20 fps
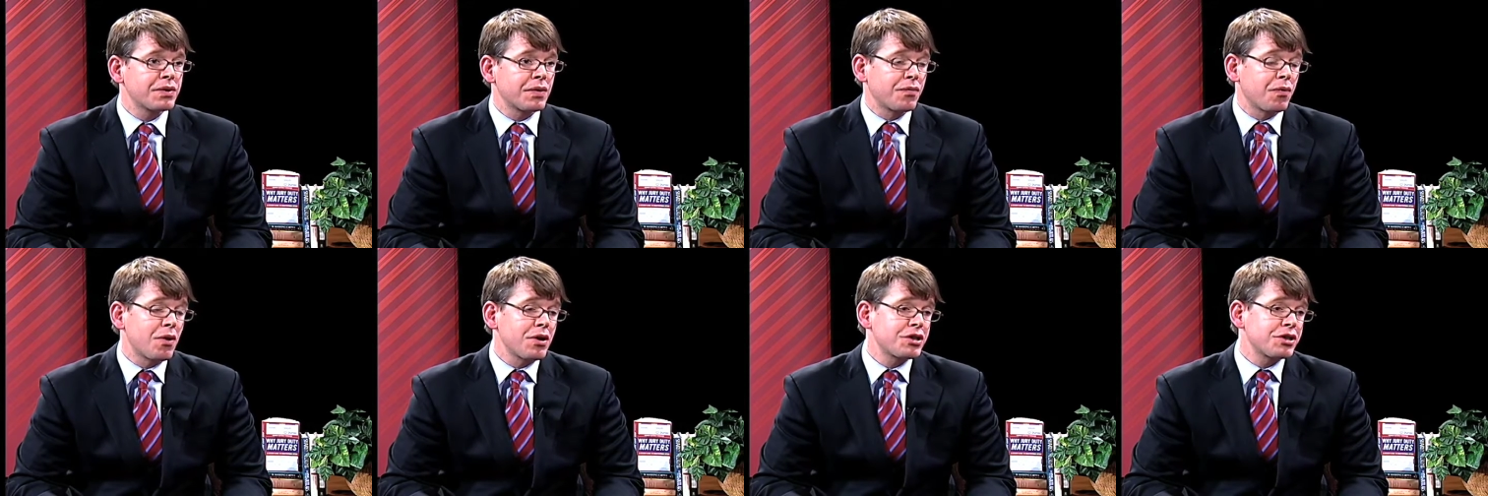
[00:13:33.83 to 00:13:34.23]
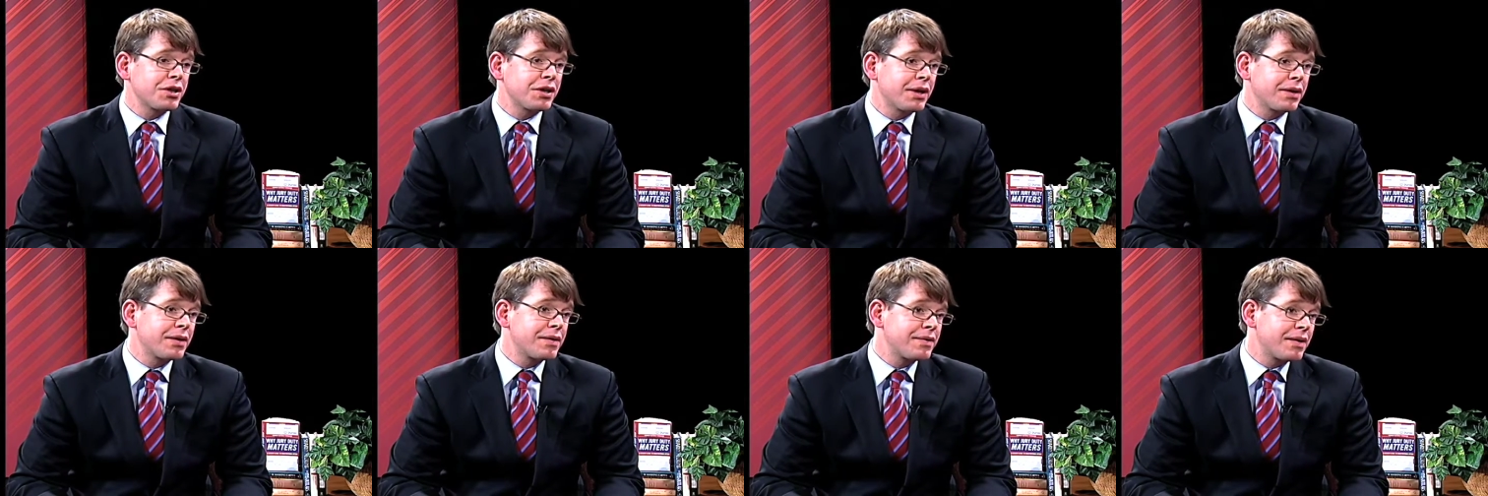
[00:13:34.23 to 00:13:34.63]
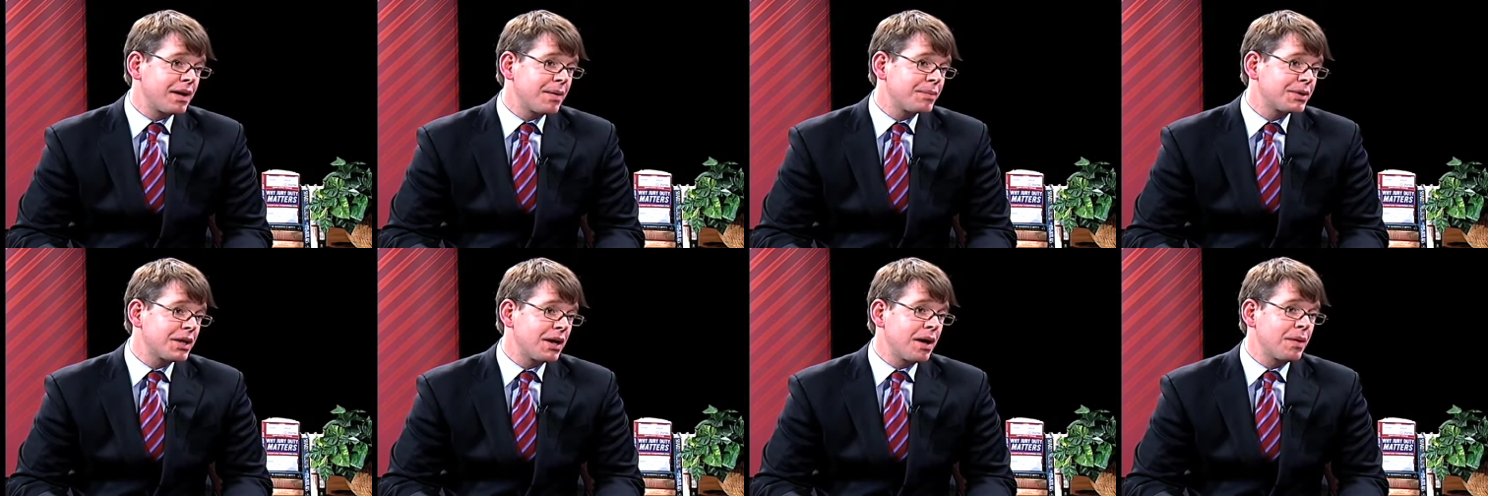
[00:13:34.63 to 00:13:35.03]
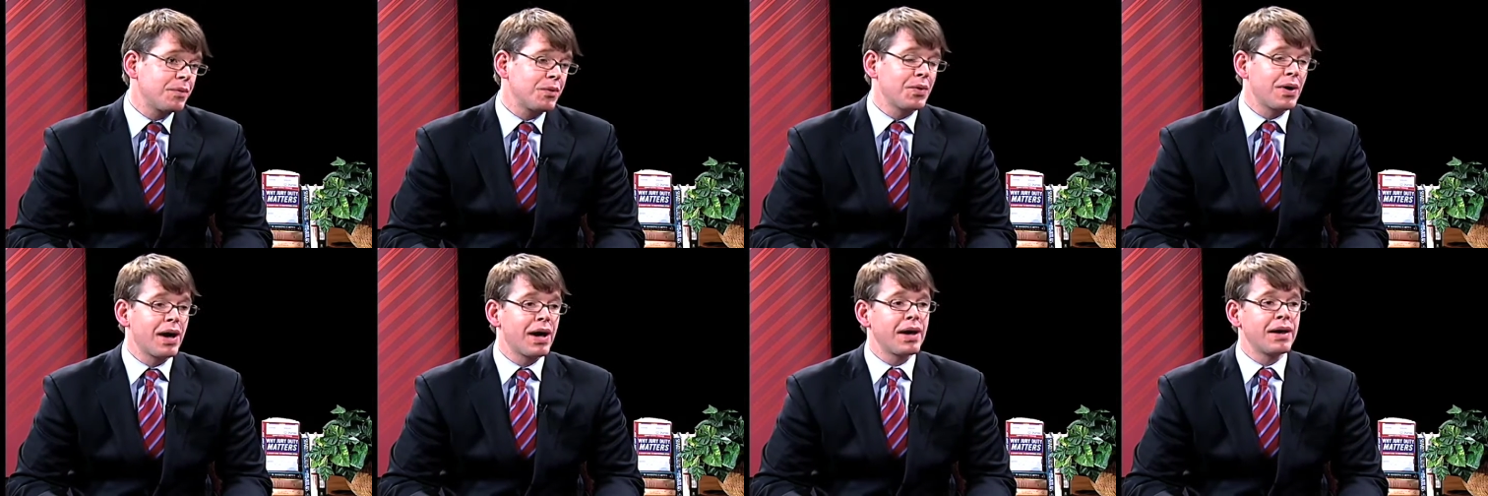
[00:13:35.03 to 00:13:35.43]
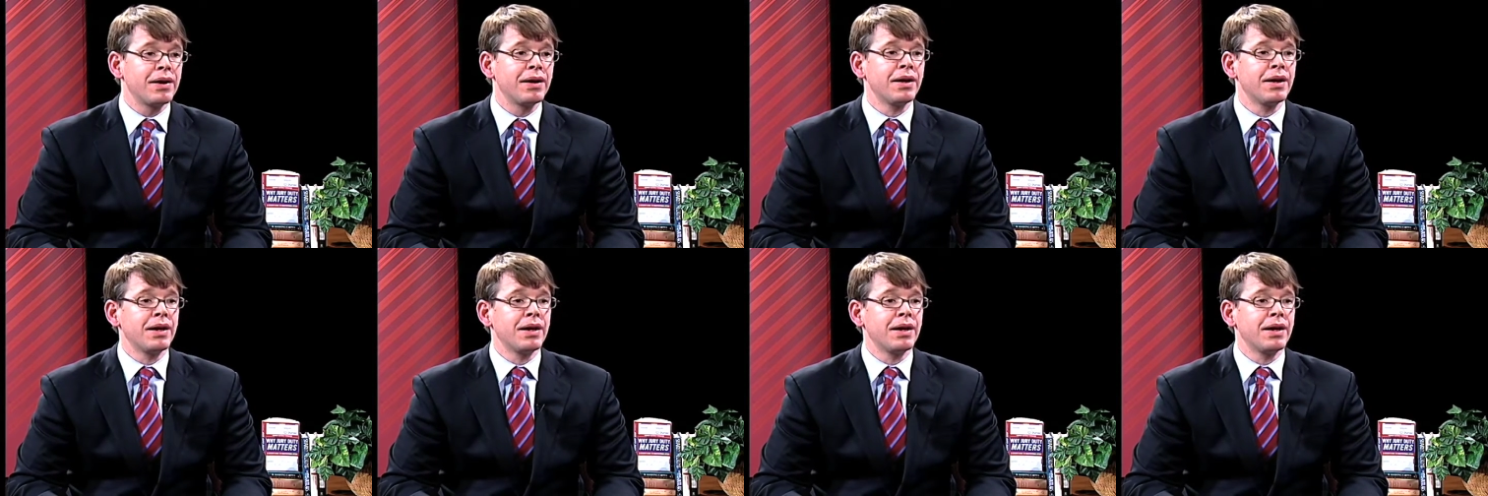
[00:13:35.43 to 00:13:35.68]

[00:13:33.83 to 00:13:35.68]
Unfortunately, at the same time, you had